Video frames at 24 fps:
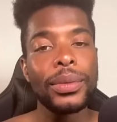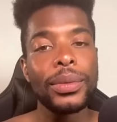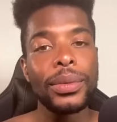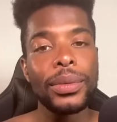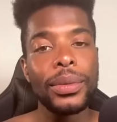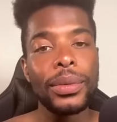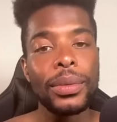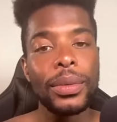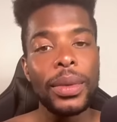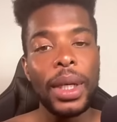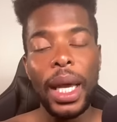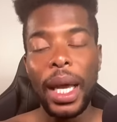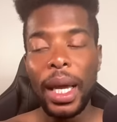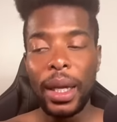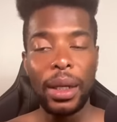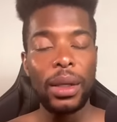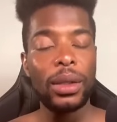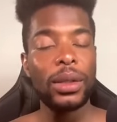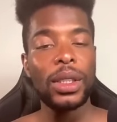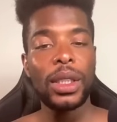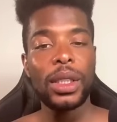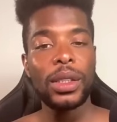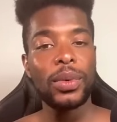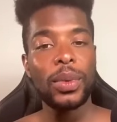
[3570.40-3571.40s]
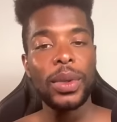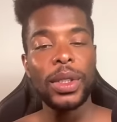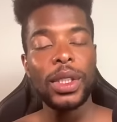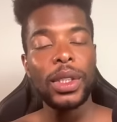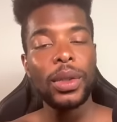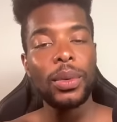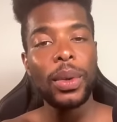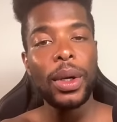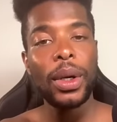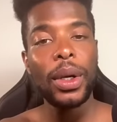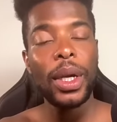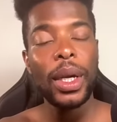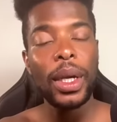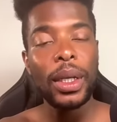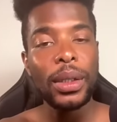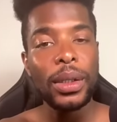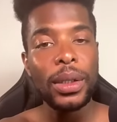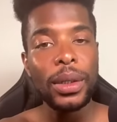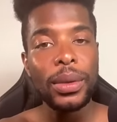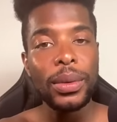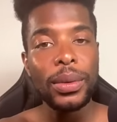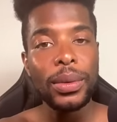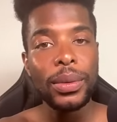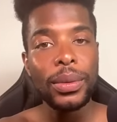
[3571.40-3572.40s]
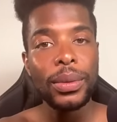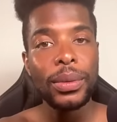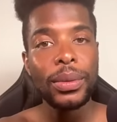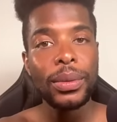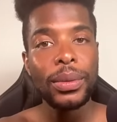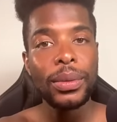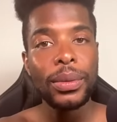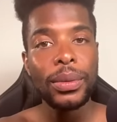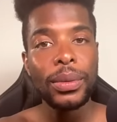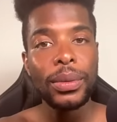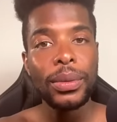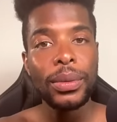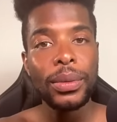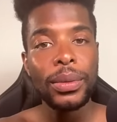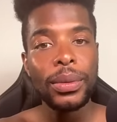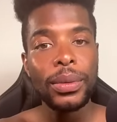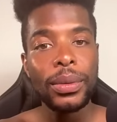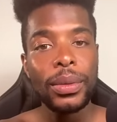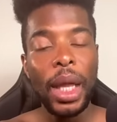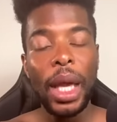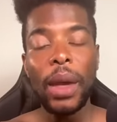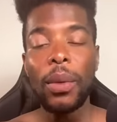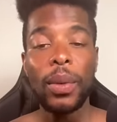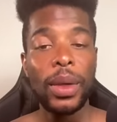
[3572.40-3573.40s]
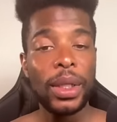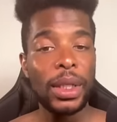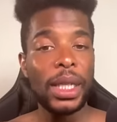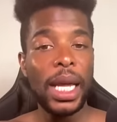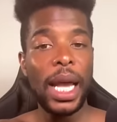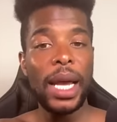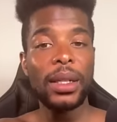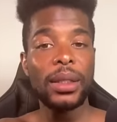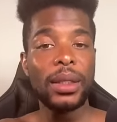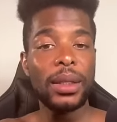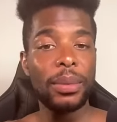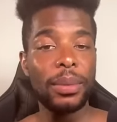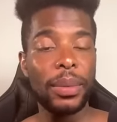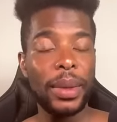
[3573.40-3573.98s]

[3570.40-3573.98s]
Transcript: Yeah, I know just what she worked at too. They reached out to me.